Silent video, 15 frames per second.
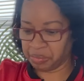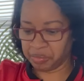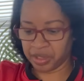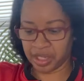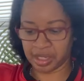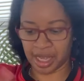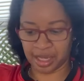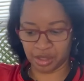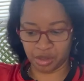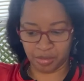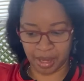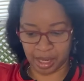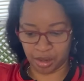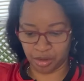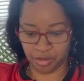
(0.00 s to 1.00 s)
because I do my
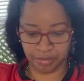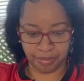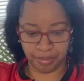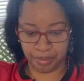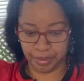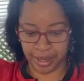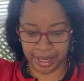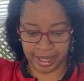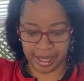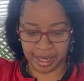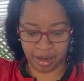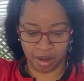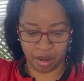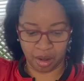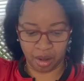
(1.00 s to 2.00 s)
little printing and
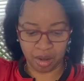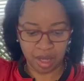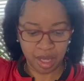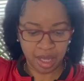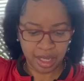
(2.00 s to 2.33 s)
all,